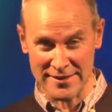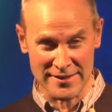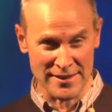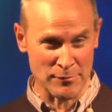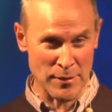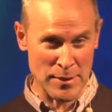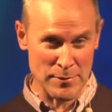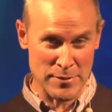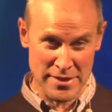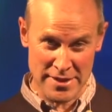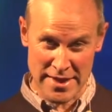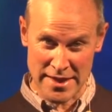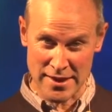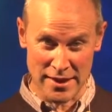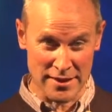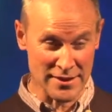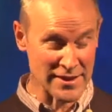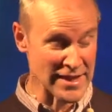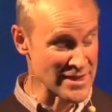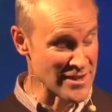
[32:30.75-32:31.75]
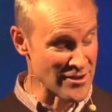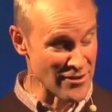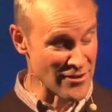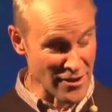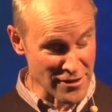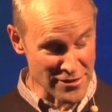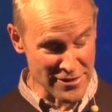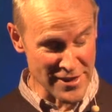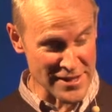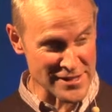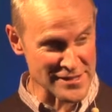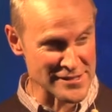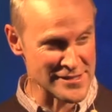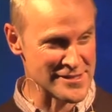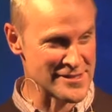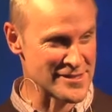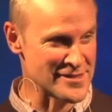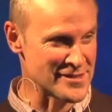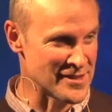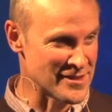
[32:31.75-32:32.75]
I think there are
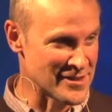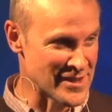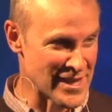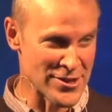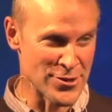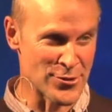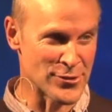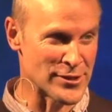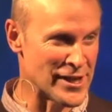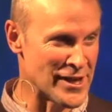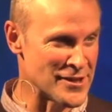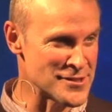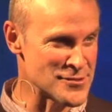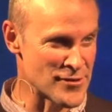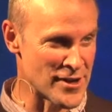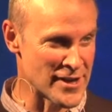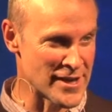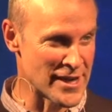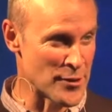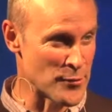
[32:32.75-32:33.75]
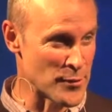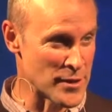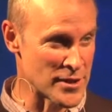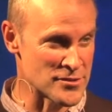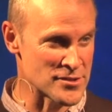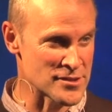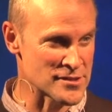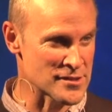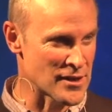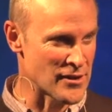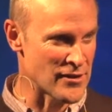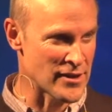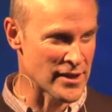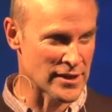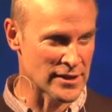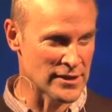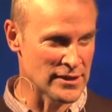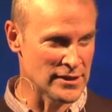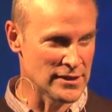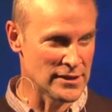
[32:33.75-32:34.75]
things in your lives right now where you're just
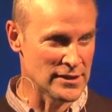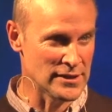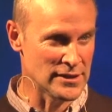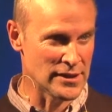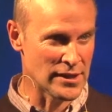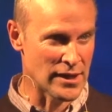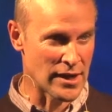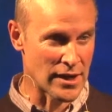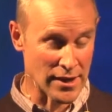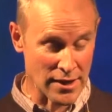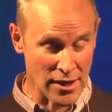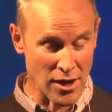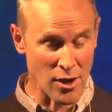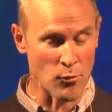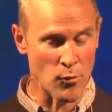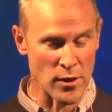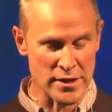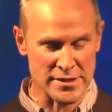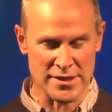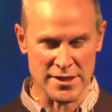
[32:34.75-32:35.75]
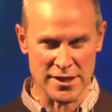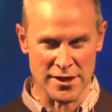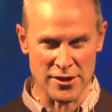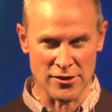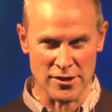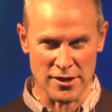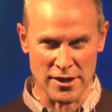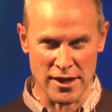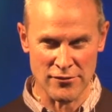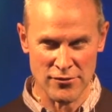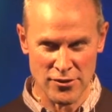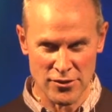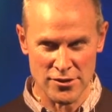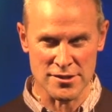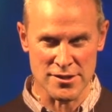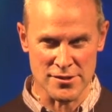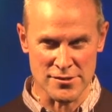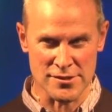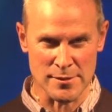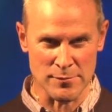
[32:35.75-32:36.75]
going, I can't wait any longer. I've got to
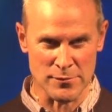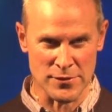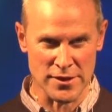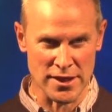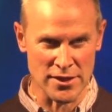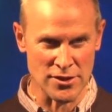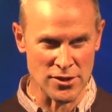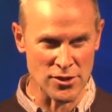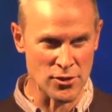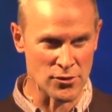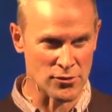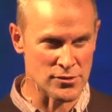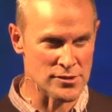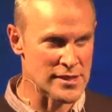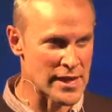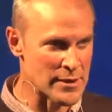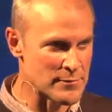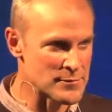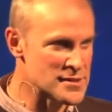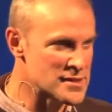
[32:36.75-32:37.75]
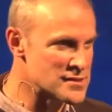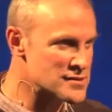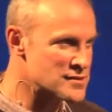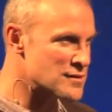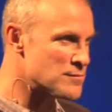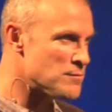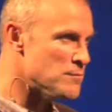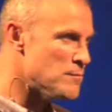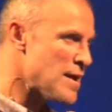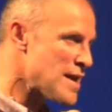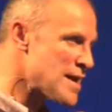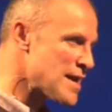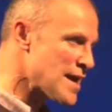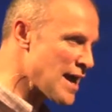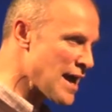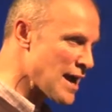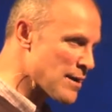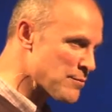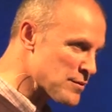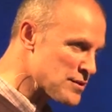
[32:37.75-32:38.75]
do something. And you're tempted to make it
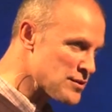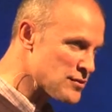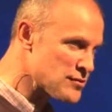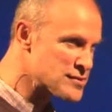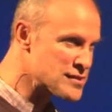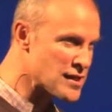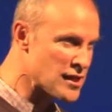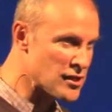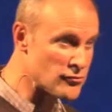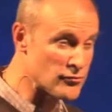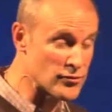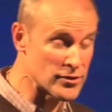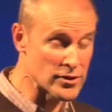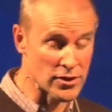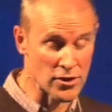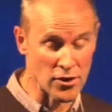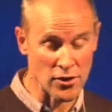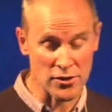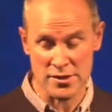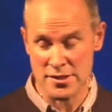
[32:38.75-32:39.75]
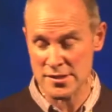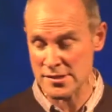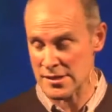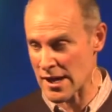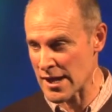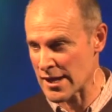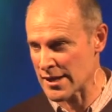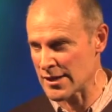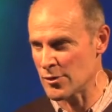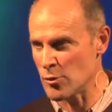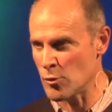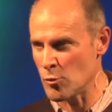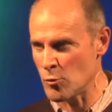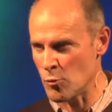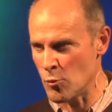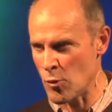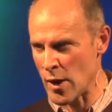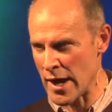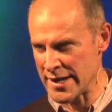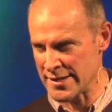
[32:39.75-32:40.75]
happen yourself. And God is saying,
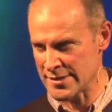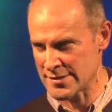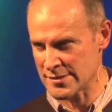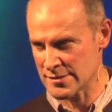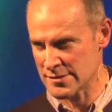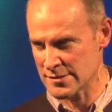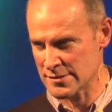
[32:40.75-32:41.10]
wait.